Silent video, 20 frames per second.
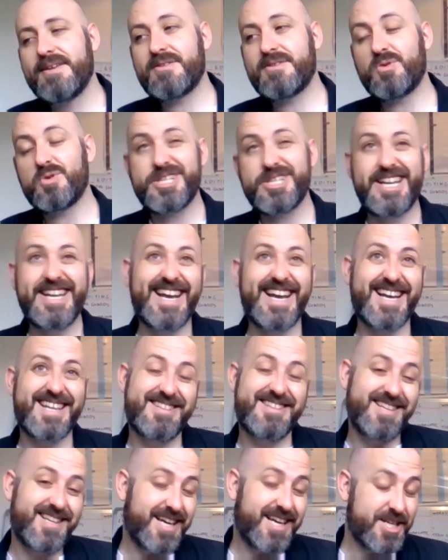so Jenny
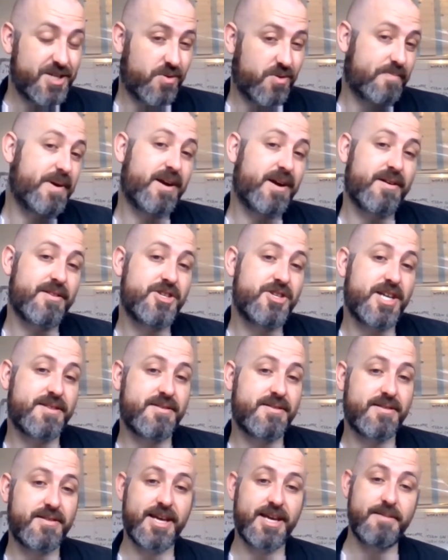has to lie to her parents. She
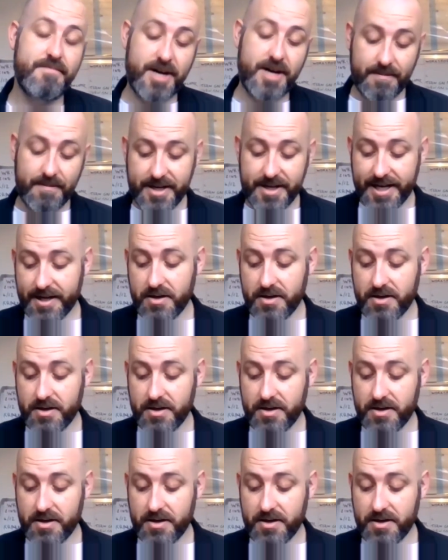has to say, Mom,